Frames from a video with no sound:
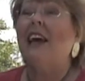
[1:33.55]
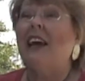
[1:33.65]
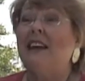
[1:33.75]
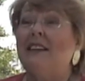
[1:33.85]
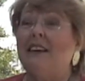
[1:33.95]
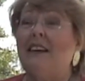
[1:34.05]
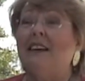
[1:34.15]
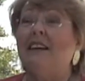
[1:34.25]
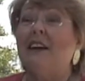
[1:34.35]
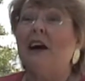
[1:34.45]
and uh,
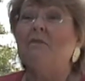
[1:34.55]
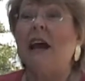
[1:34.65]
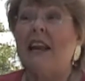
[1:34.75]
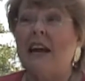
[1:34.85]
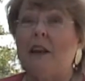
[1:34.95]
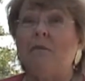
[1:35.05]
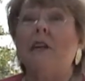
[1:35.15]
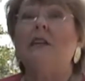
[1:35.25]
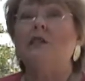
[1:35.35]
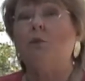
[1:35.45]
I got mad at him
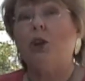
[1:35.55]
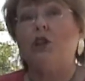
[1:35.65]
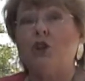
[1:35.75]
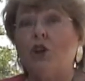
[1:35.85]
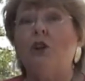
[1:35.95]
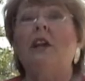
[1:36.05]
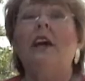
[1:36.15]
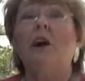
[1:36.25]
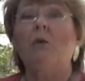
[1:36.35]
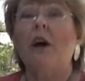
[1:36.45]
because he wouldn't turn
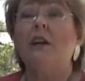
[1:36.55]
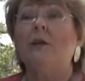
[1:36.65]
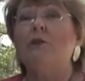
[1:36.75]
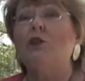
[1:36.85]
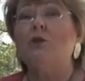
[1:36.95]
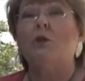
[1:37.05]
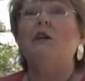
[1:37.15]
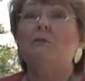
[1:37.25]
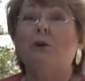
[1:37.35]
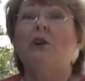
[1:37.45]
like I wanted him to, so
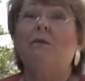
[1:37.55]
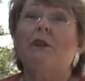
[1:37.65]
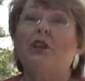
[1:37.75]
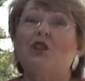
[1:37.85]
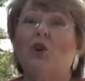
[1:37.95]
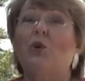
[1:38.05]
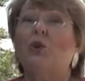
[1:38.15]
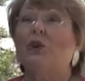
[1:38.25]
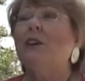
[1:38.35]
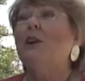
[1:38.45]
I spurred him in the
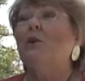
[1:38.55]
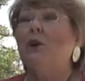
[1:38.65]
shoulder.